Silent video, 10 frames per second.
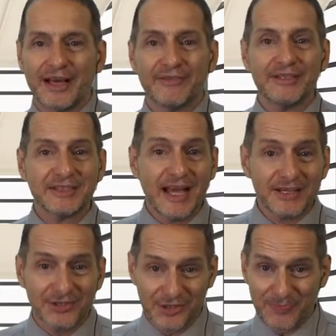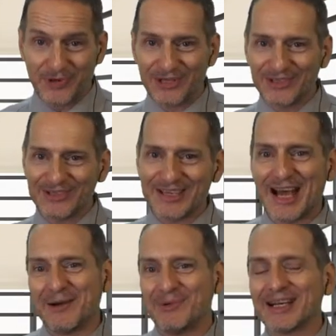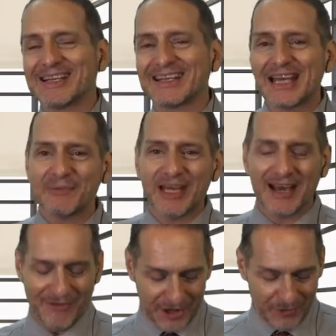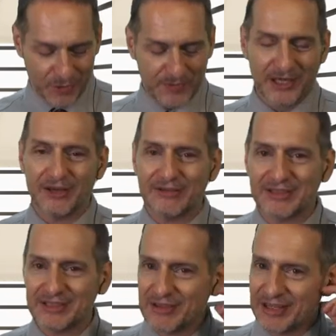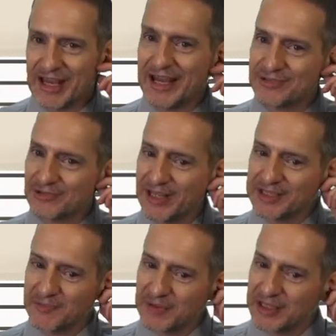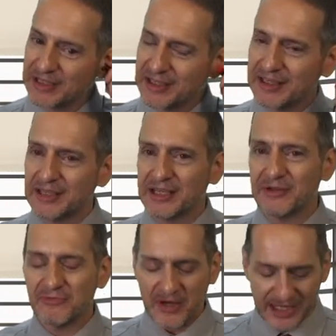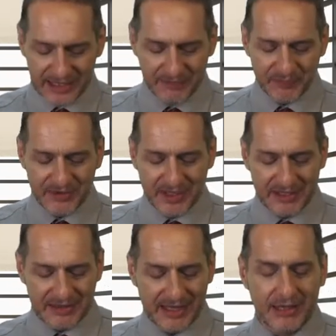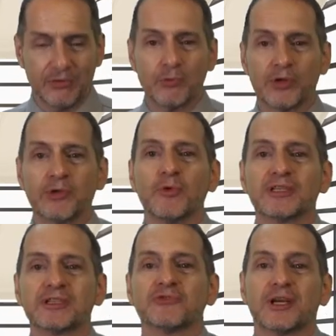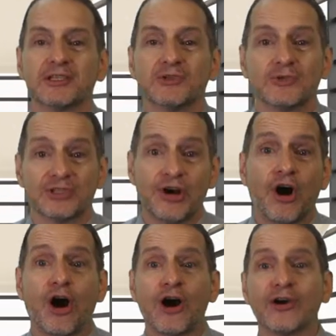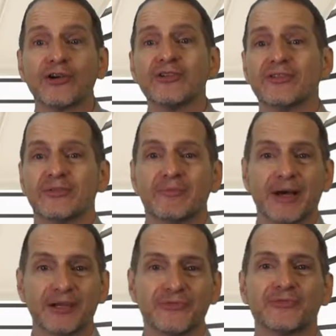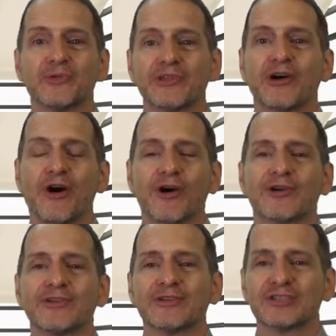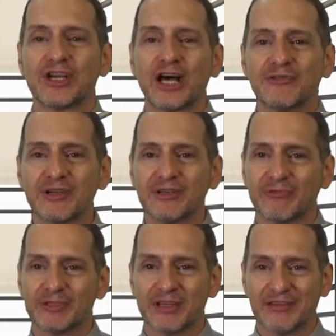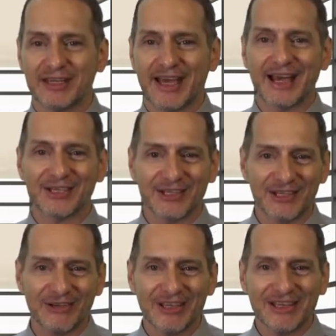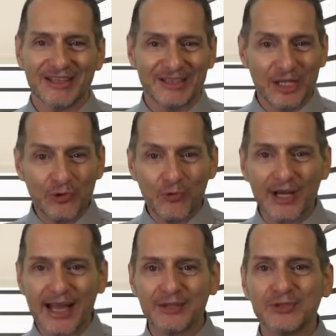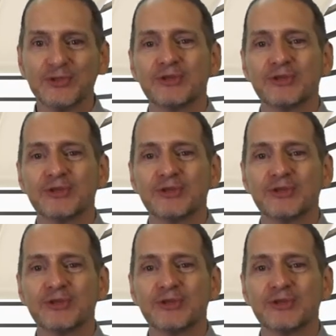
now this actually is a pretty good job, right? And again, we have our group here. These are the guys who like to be funny. They were the ones that tried to use the horror metaphor, the horror genre, which I think actually didn't work out too